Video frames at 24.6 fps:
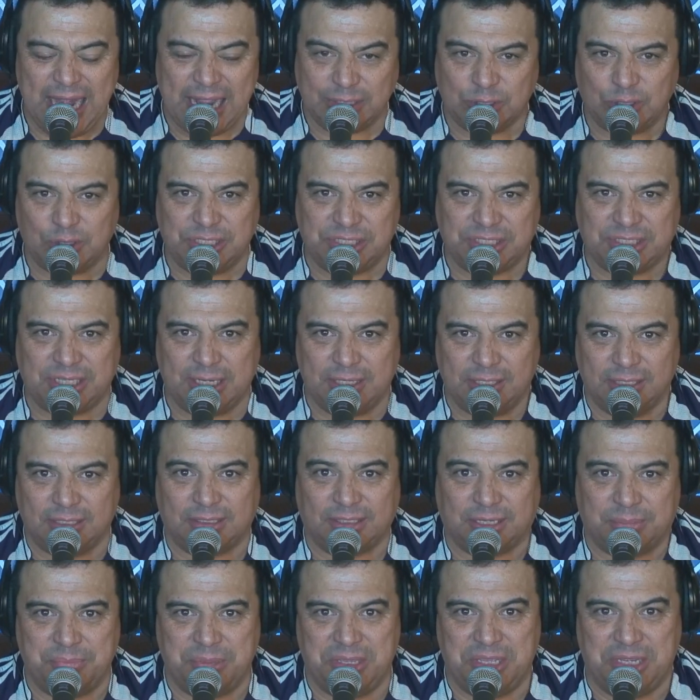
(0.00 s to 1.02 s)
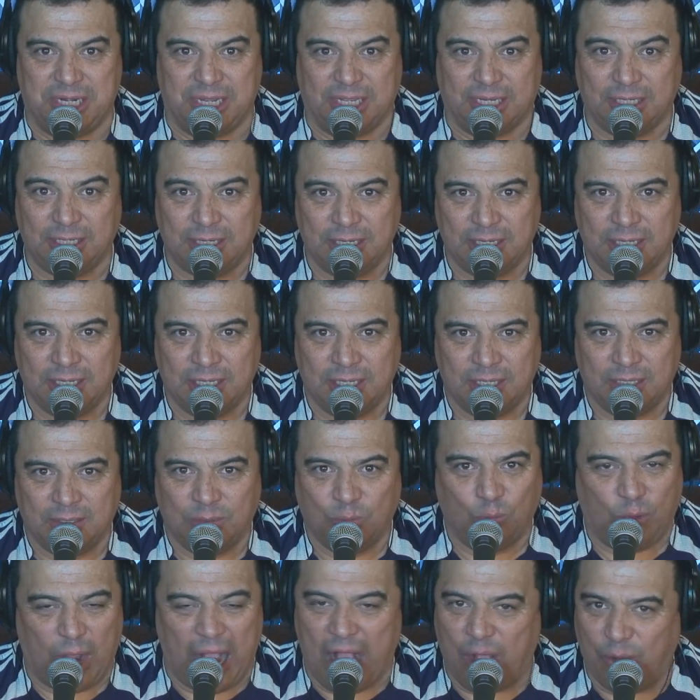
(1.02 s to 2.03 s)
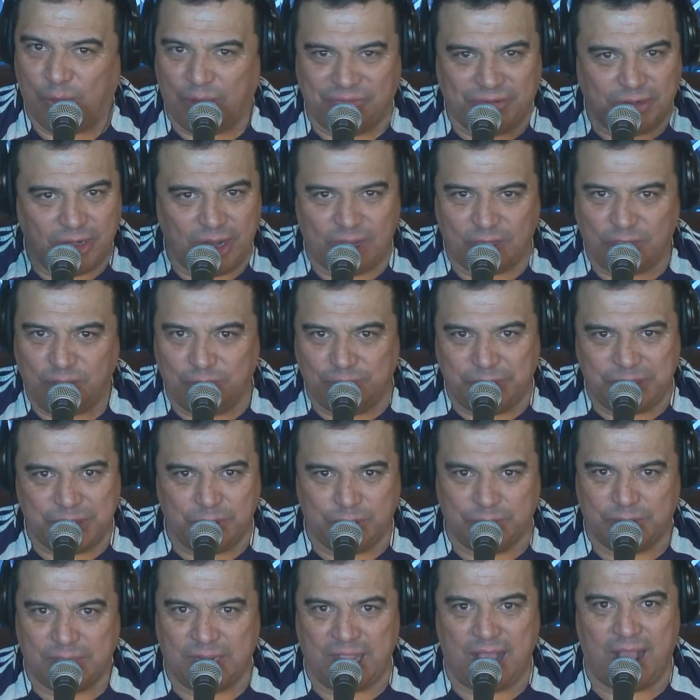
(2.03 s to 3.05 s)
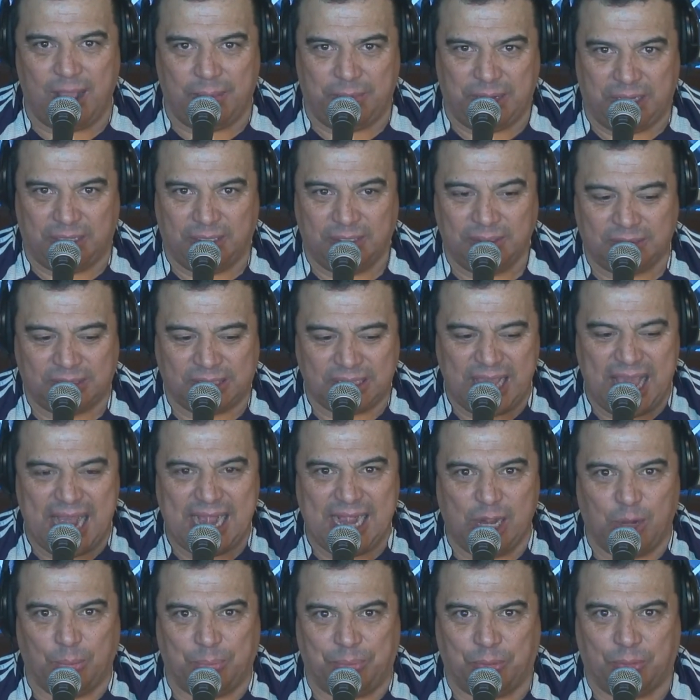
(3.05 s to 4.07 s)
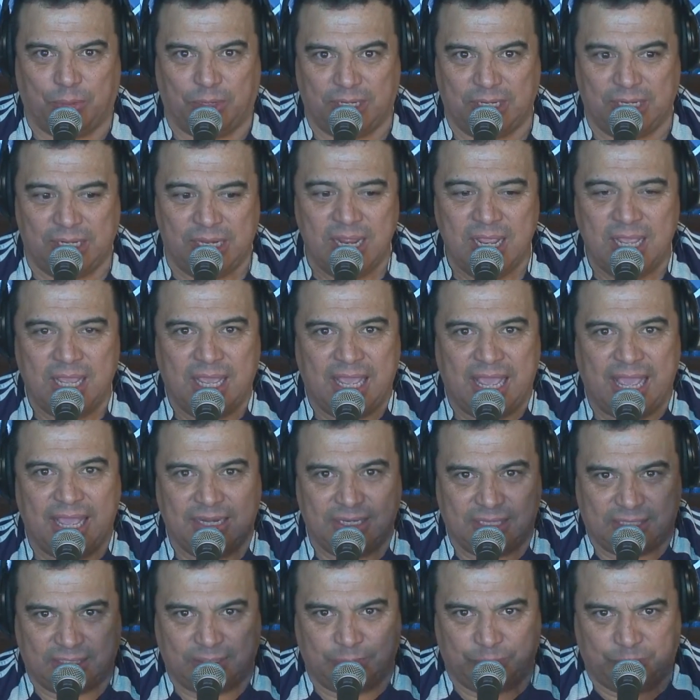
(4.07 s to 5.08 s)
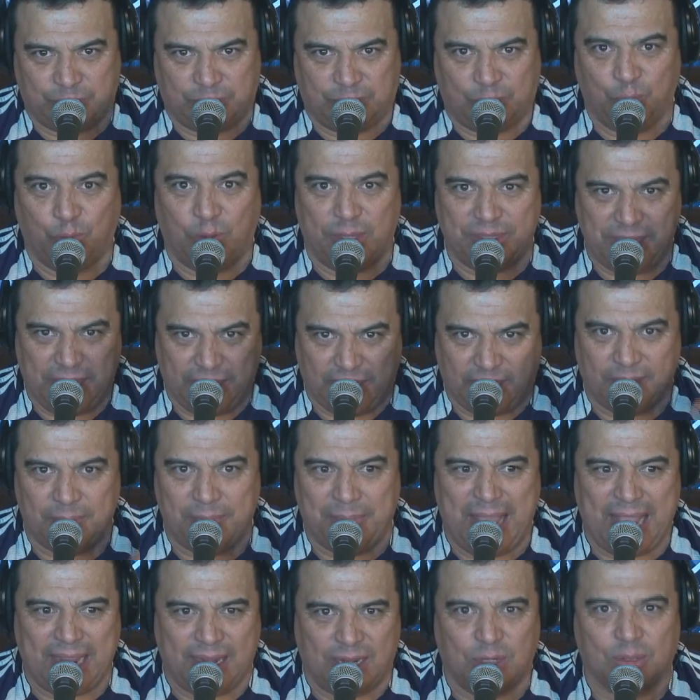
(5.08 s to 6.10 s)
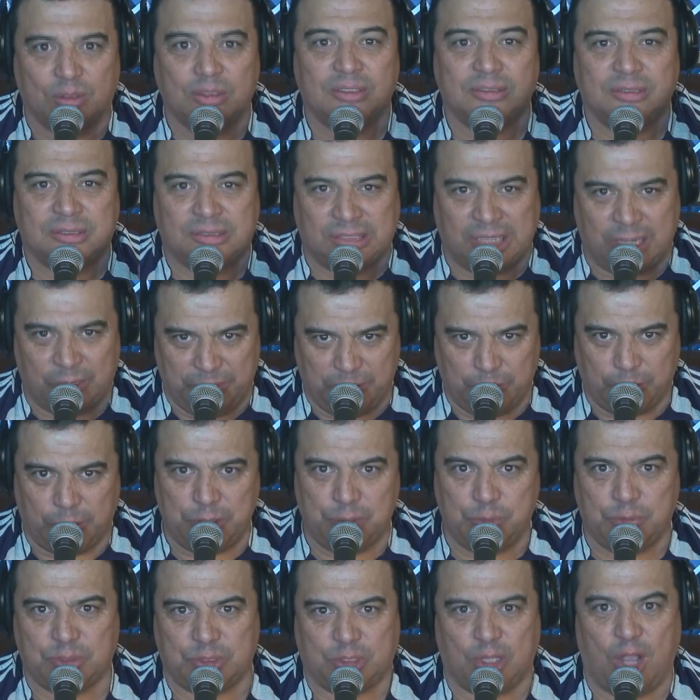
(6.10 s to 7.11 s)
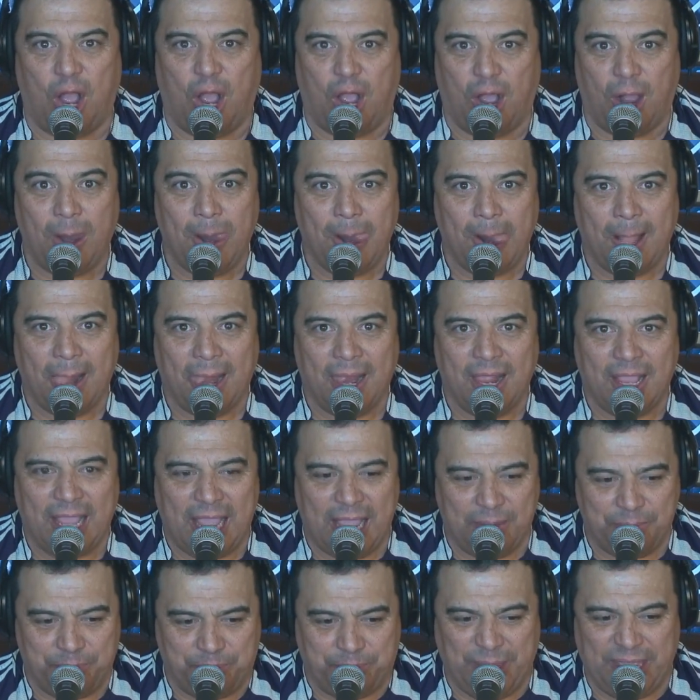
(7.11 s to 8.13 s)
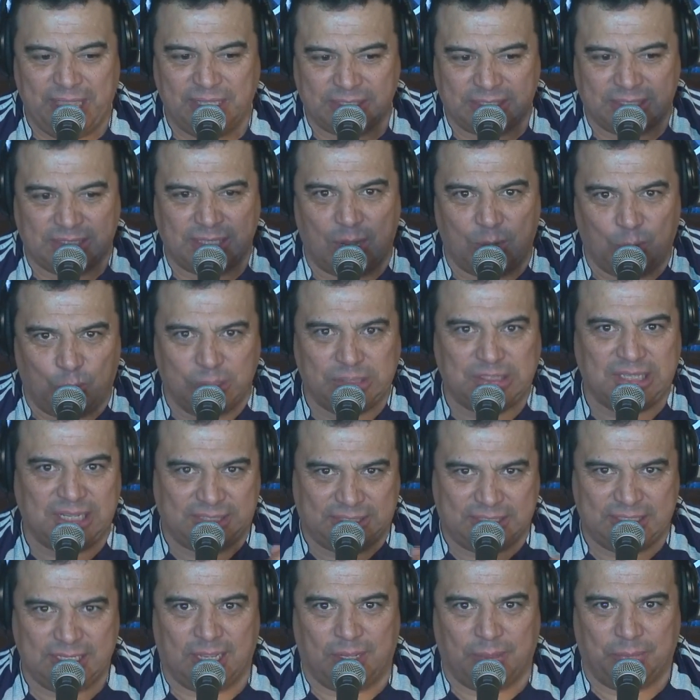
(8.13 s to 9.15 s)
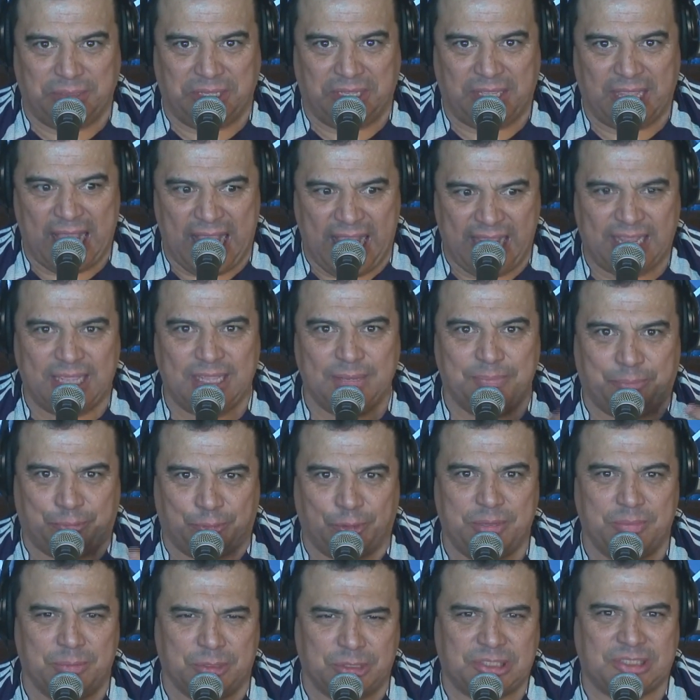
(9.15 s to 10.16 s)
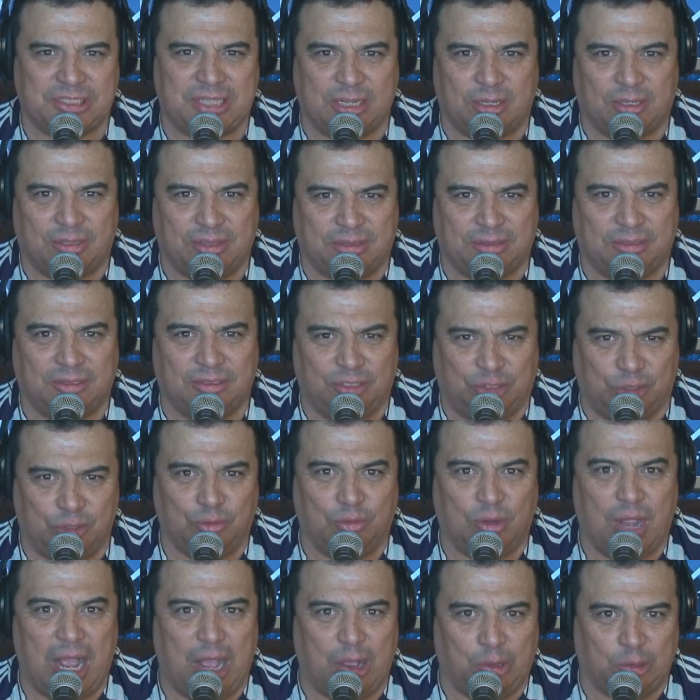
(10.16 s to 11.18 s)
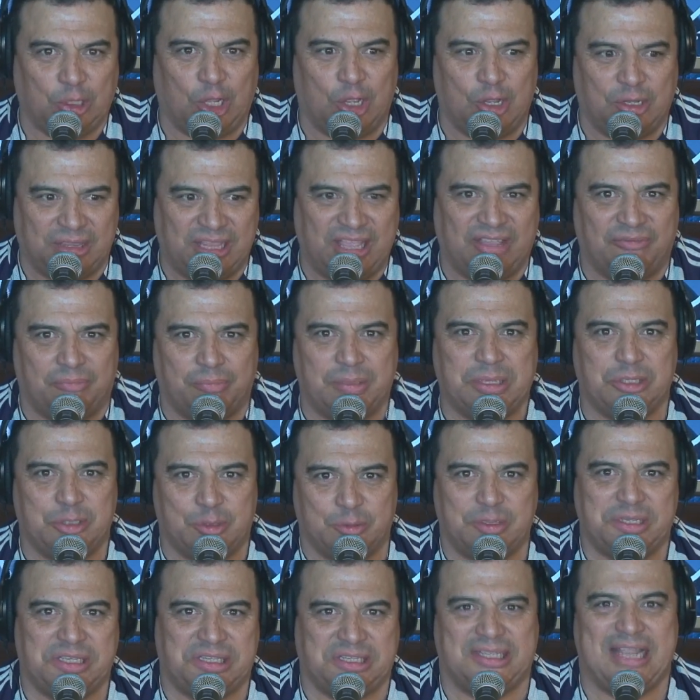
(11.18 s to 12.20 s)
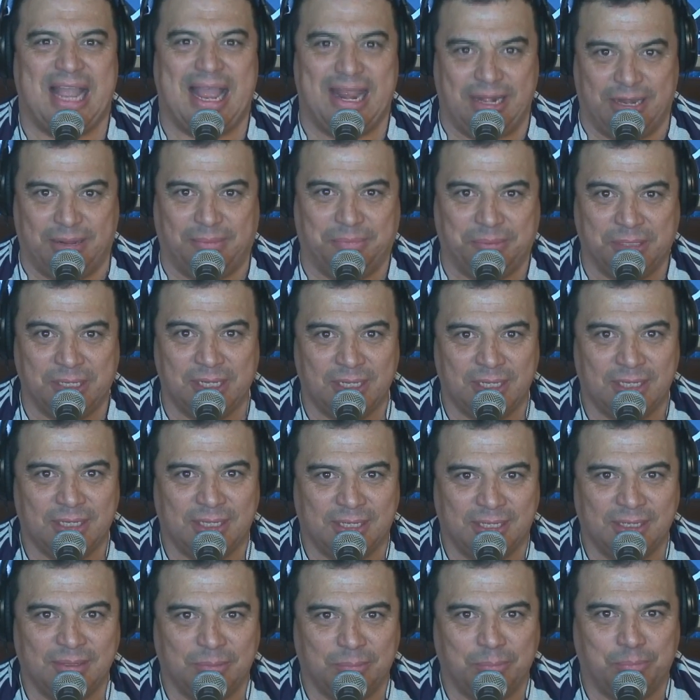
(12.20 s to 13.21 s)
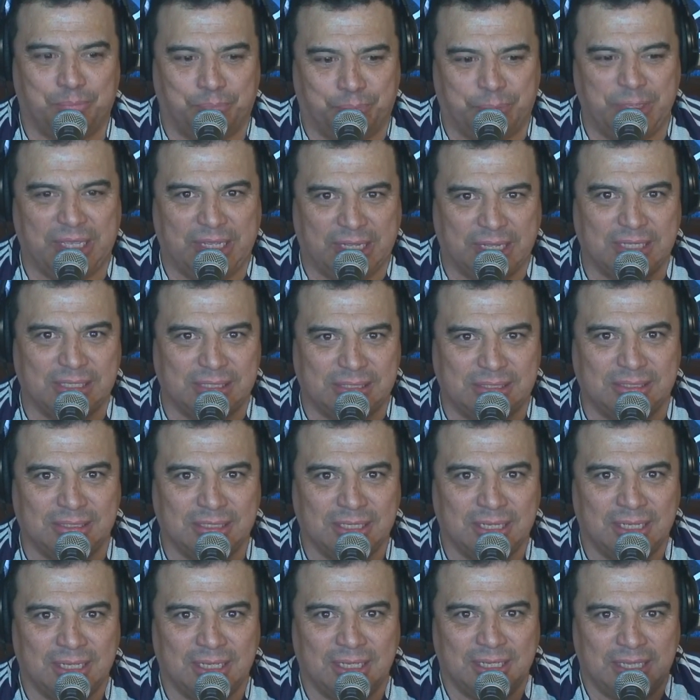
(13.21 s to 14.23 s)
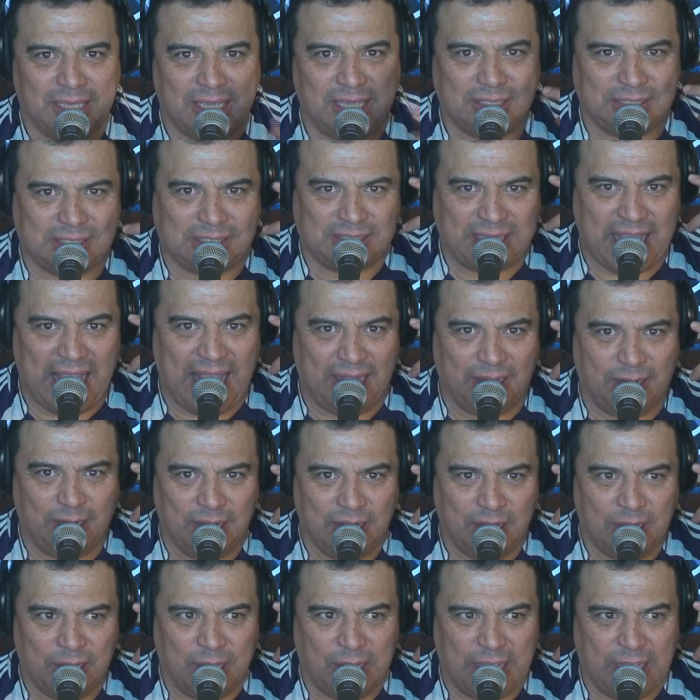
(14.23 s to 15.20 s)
can actually send a comedian however long you've been doing comedy, to that airport, and when they come back, go, tell me what you saw. And based on what they tell me, I can pretty much tell you how long they've been doing stand-up, because it's that